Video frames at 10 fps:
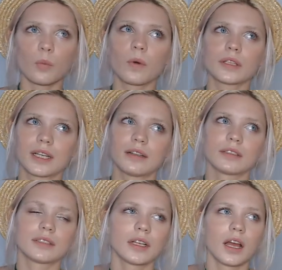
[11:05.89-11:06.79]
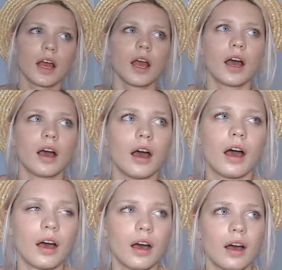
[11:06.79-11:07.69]
what else
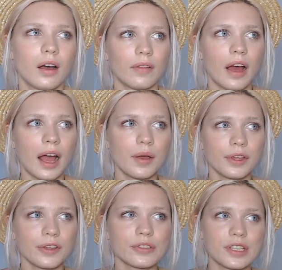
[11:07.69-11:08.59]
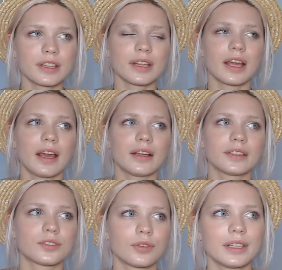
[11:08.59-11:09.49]
uh, I'm using
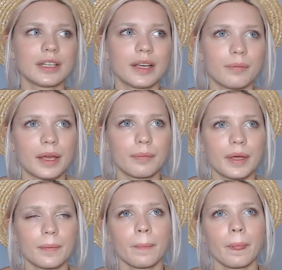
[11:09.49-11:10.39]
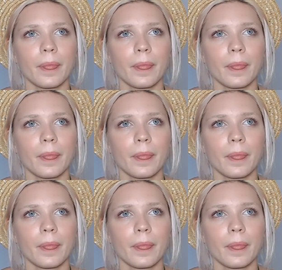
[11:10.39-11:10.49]
it really maybe